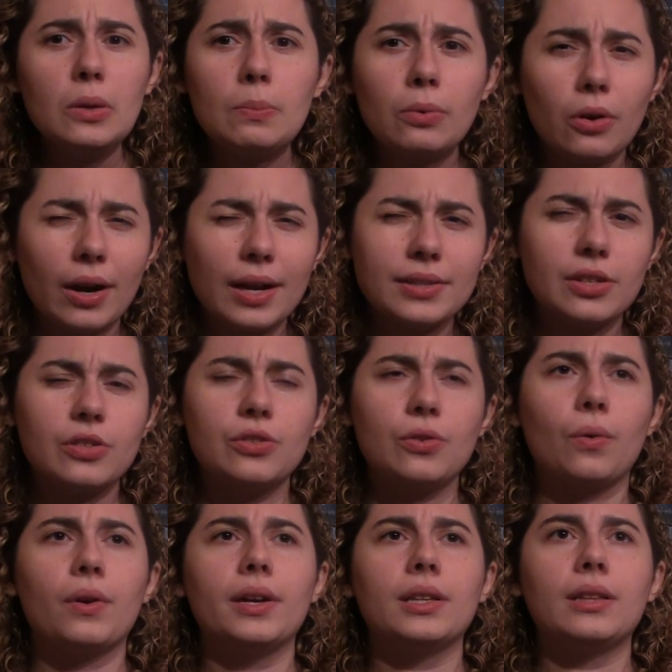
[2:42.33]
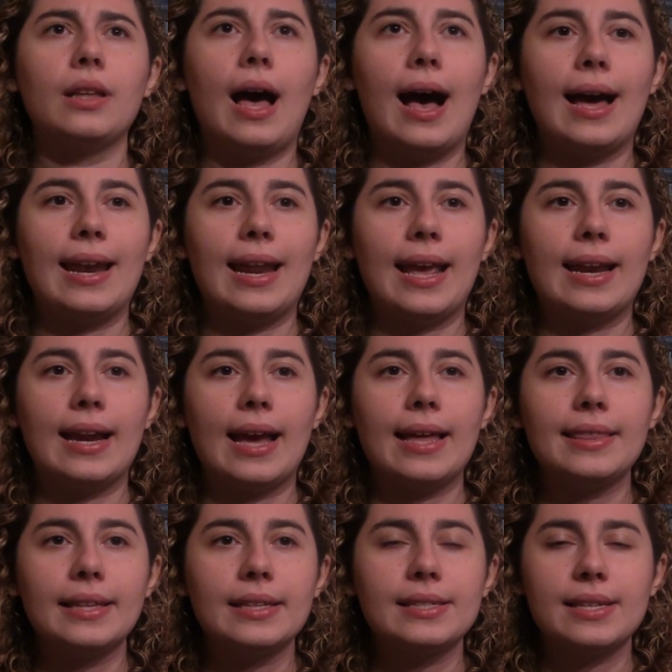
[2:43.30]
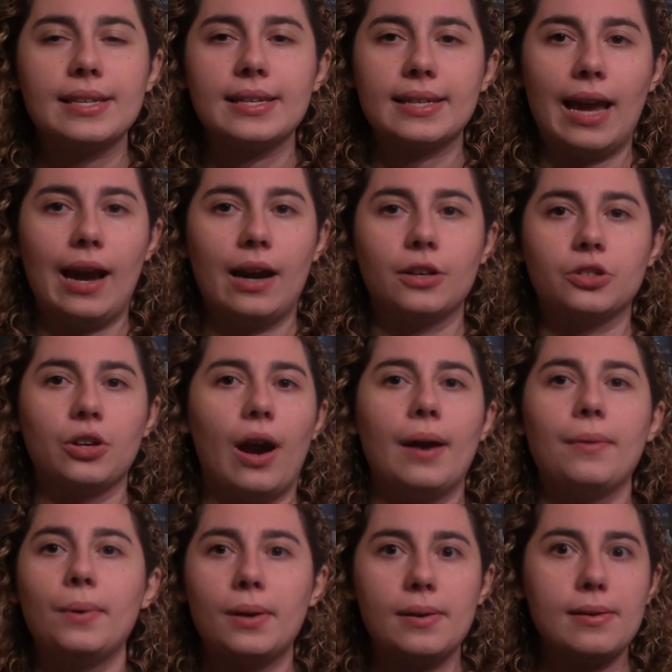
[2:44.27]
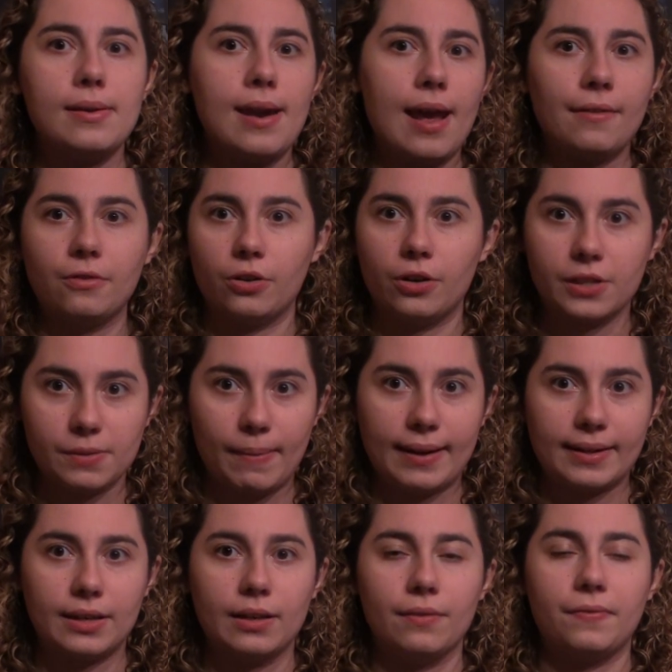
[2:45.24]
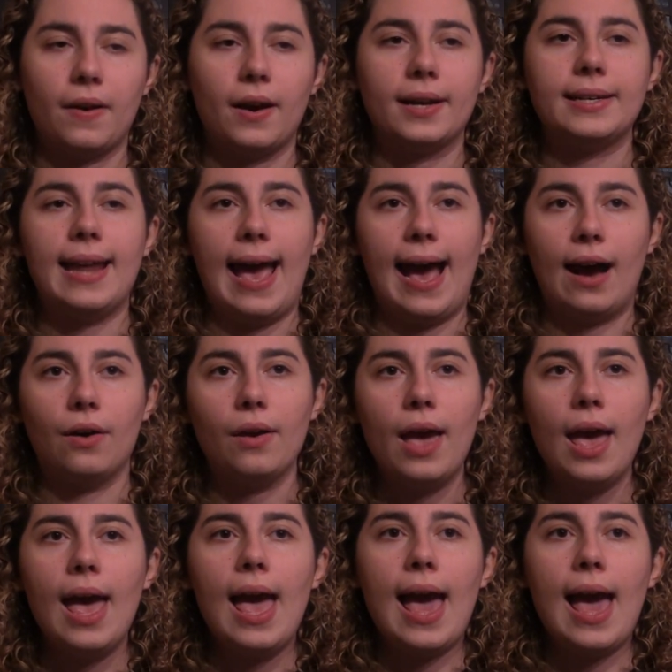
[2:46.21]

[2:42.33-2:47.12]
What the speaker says: Progressed the story a lot, and I think this is a character I would never expected to find out,